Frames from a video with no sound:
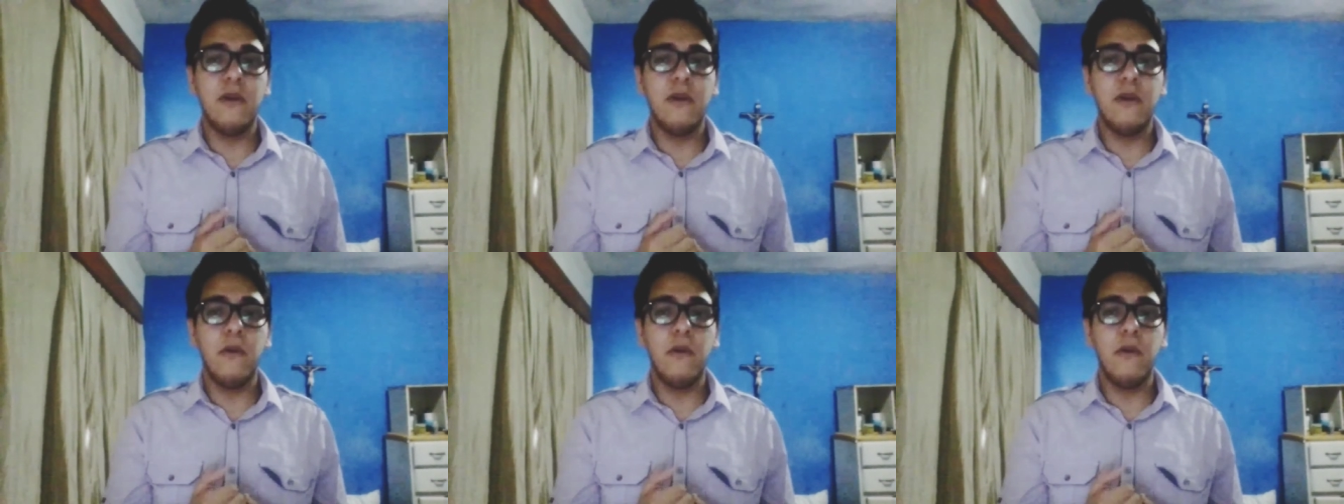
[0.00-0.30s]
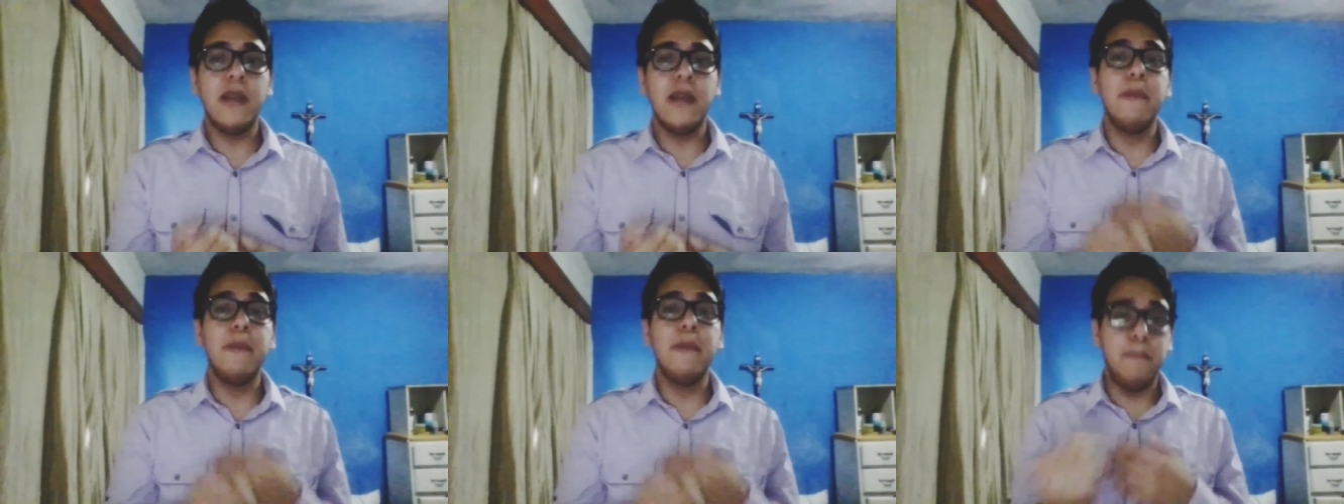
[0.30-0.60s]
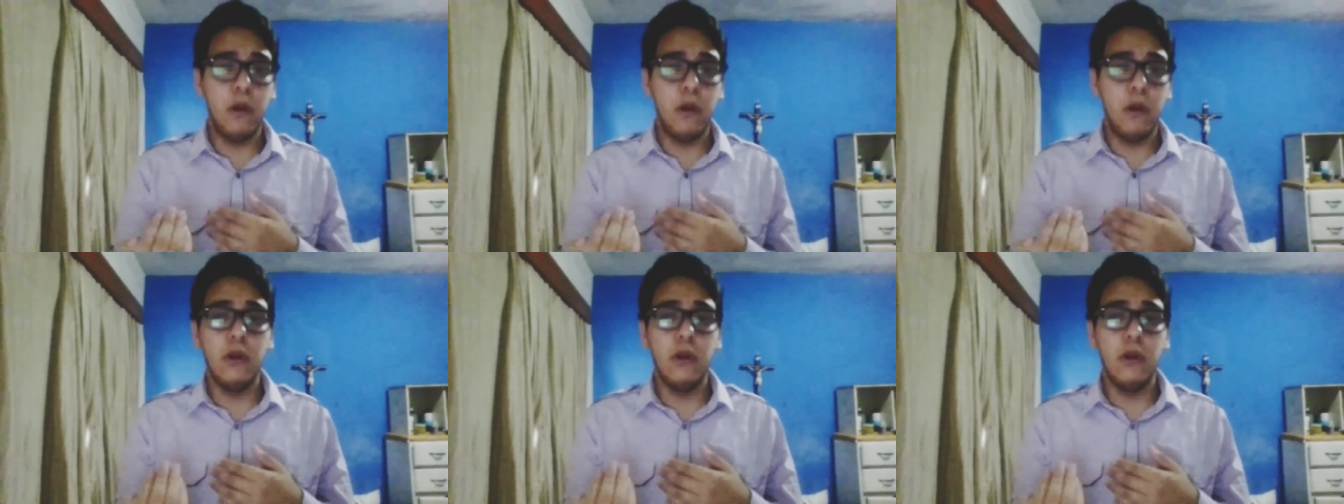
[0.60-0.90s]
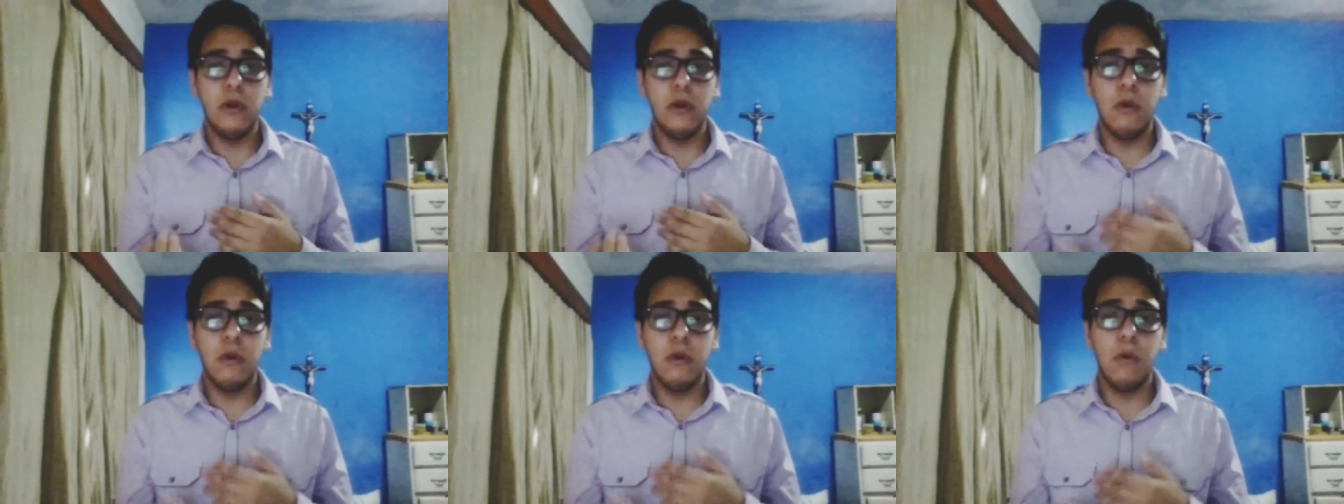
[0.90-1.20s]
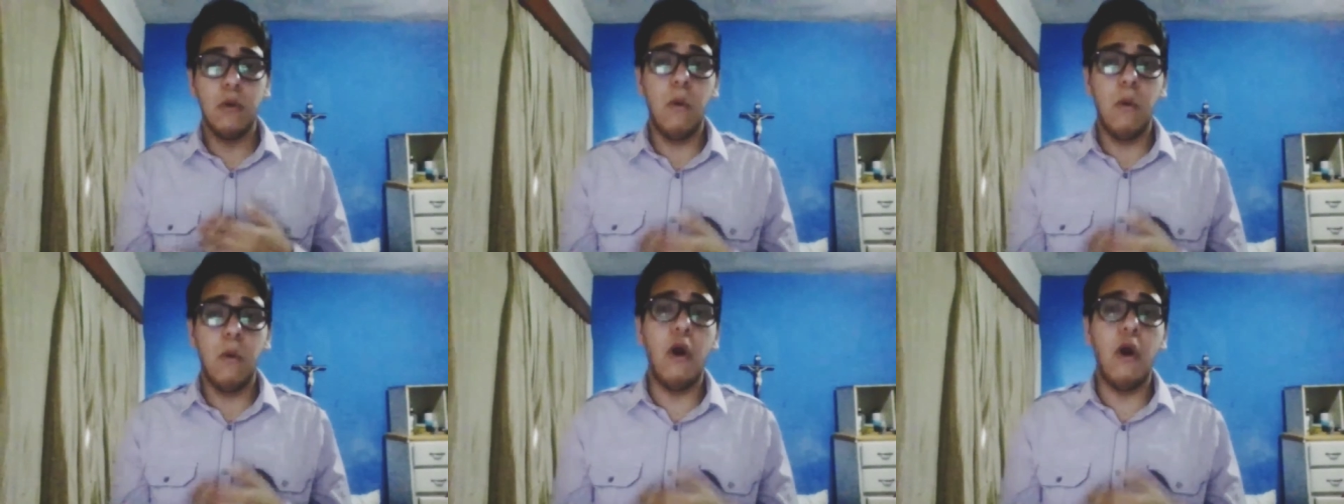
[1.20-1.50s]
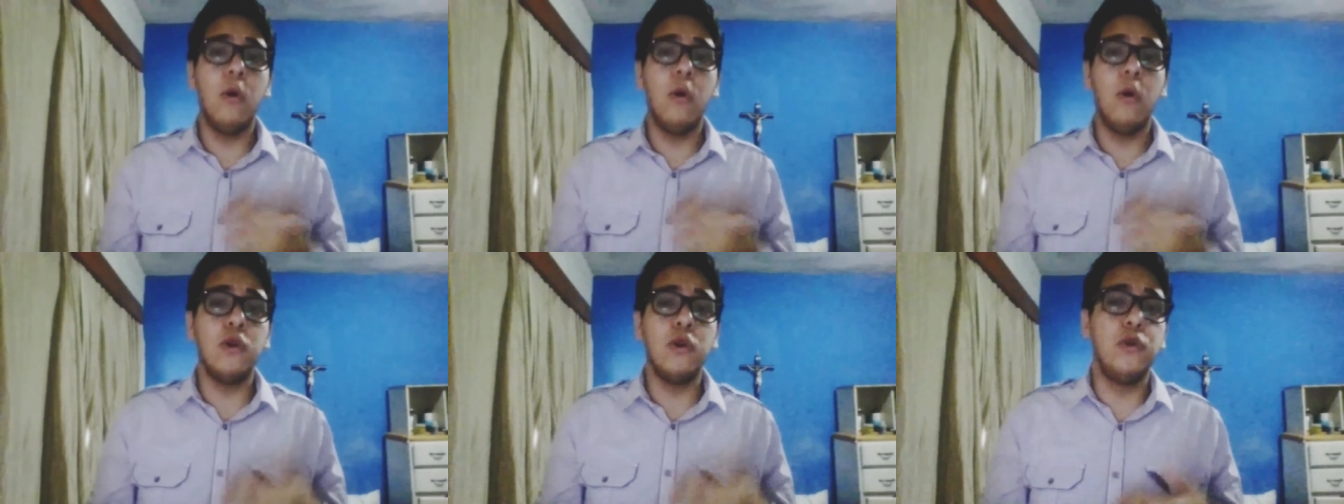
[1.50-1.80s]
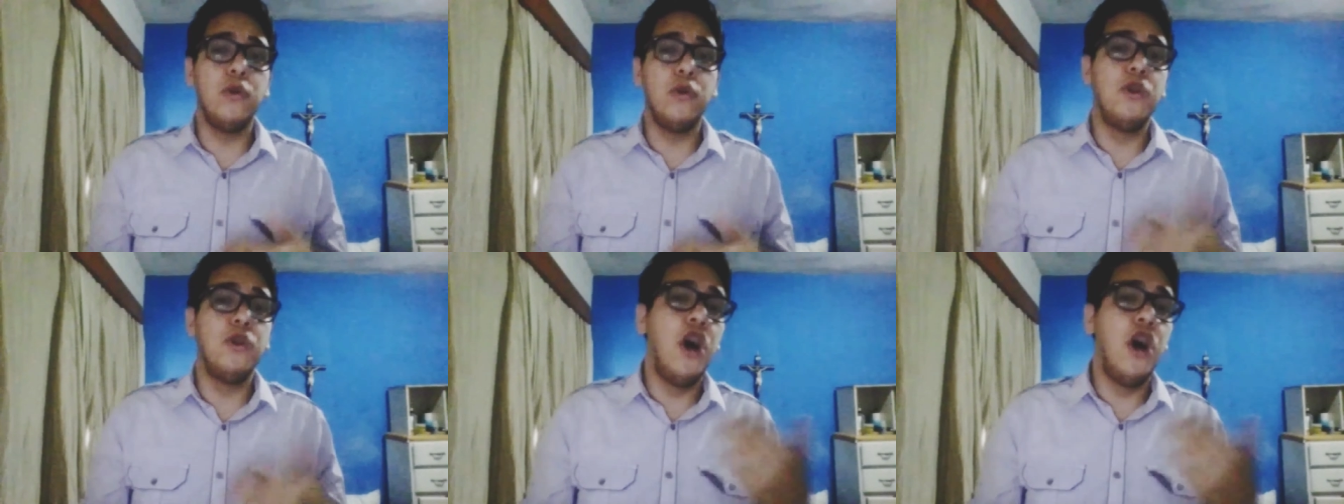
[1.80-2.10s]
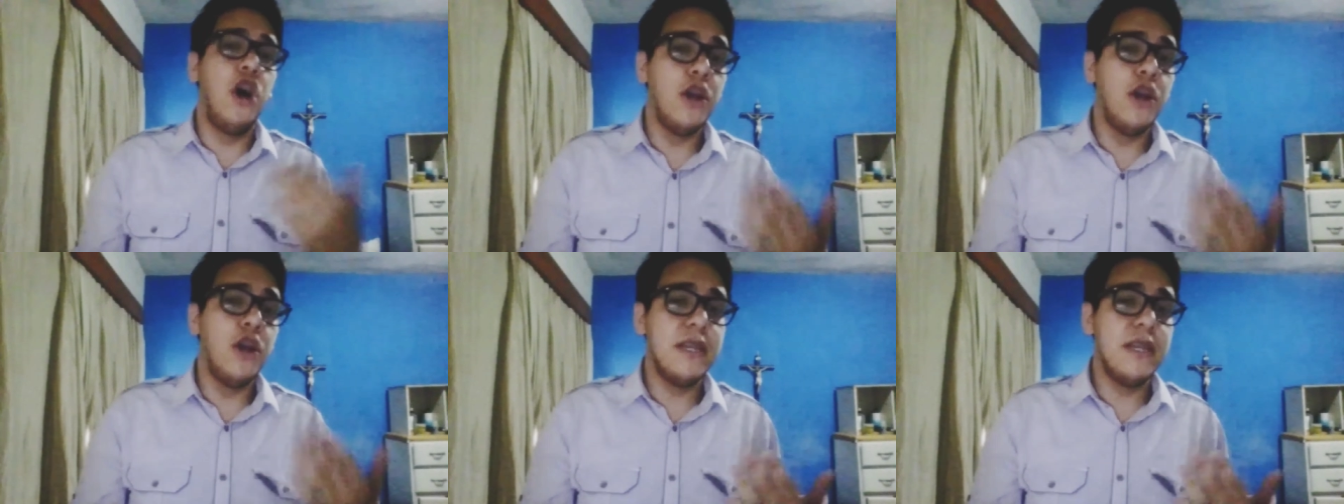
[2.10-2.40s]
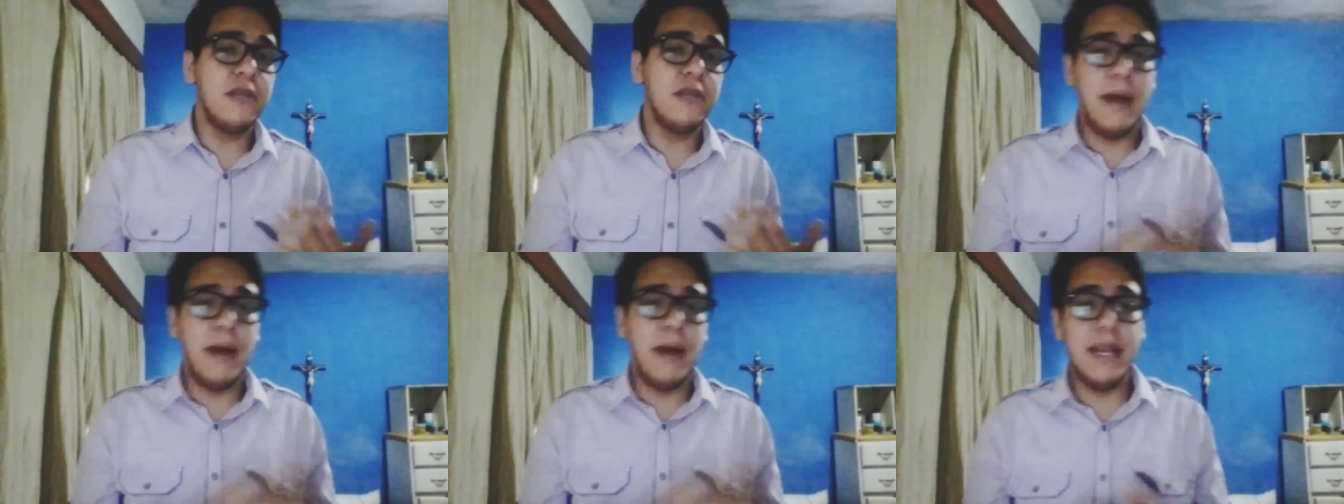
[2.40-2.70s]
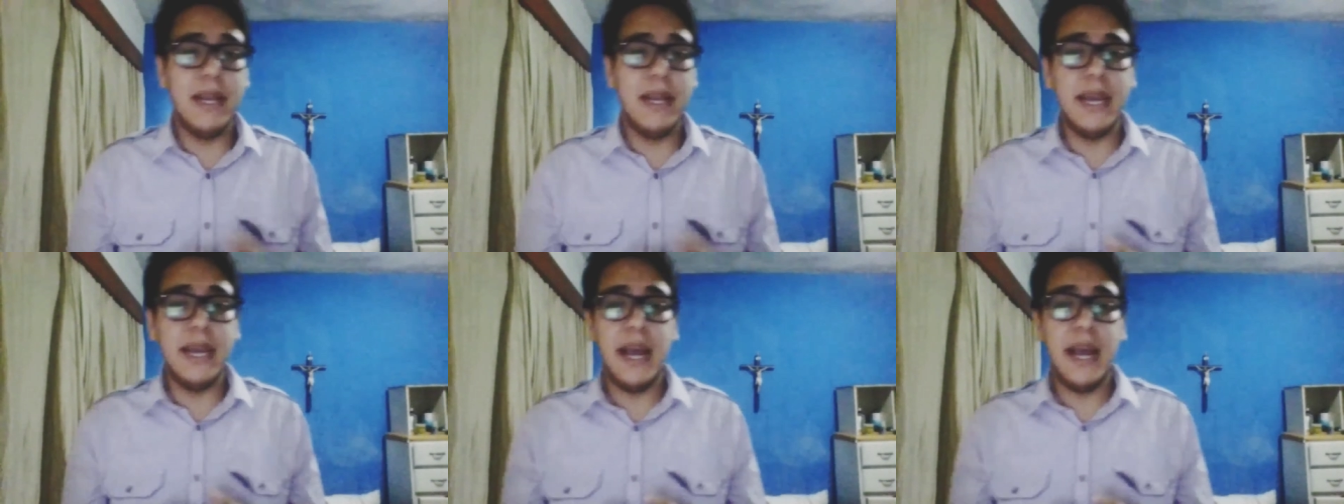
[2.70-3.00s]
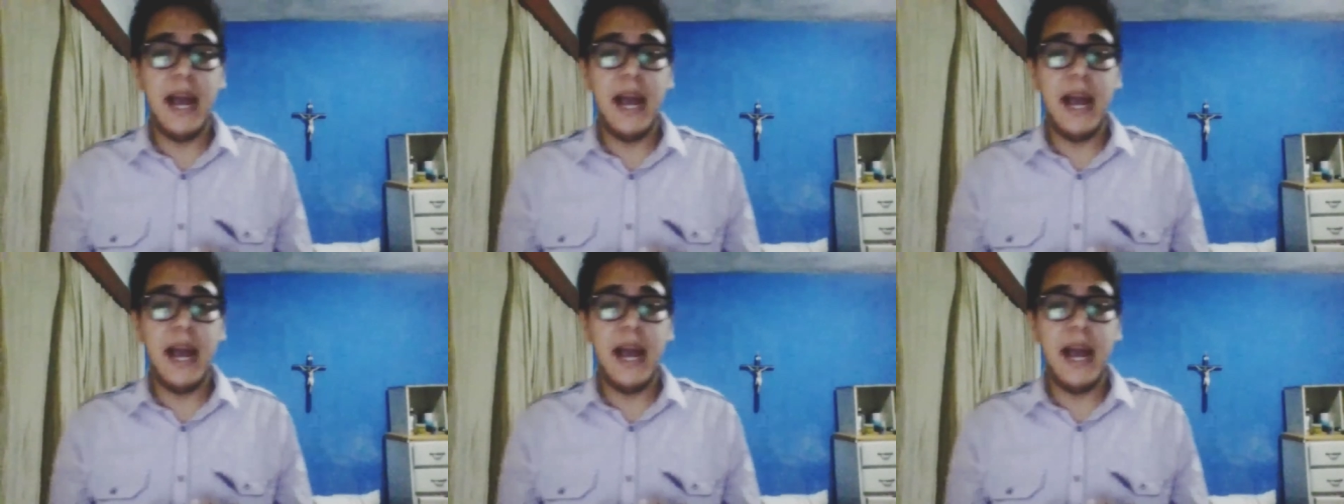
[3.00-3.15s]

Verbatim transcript: with people who do not smile.